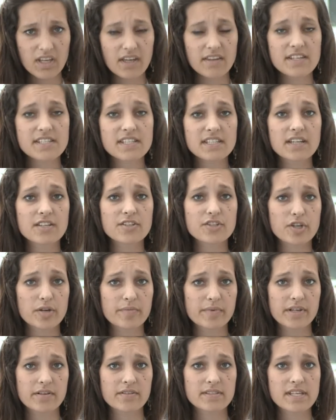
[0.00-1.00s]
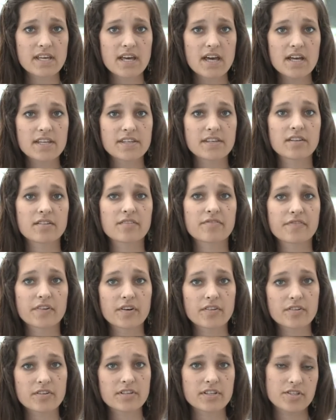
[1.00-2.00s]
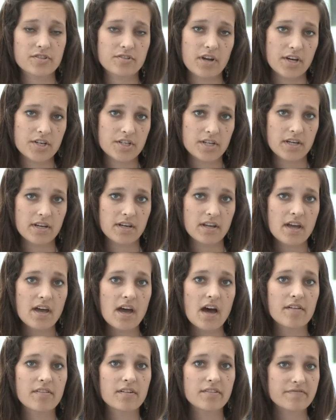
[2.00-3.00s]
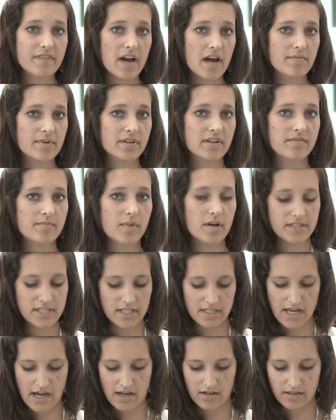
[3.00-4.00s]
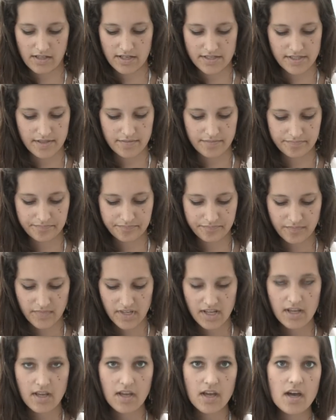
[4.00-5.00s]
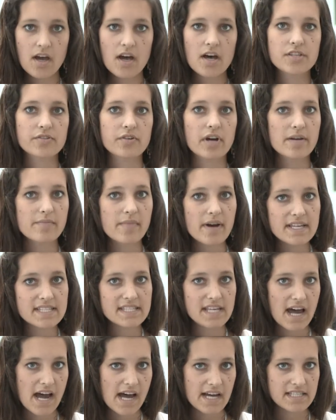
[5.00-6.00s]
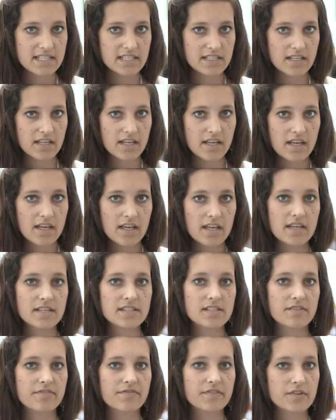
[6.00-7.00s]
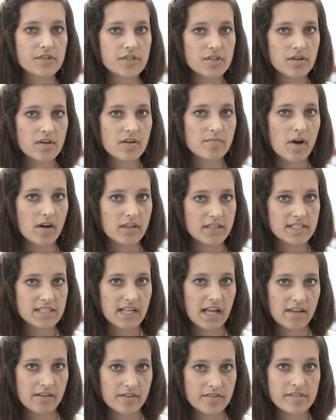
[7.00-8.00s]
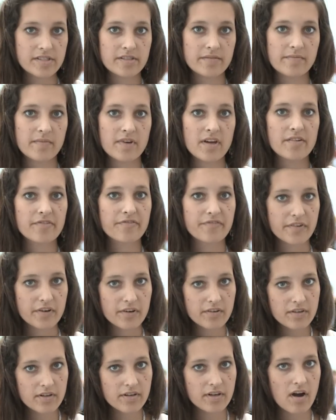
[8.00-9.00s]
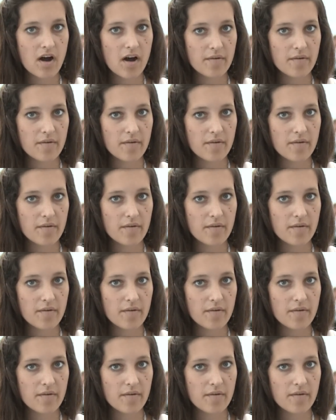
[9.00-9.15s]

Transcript: This contributes to the further destruction of the fabric of multilateralism. So I must ask, is the future of multilateralism further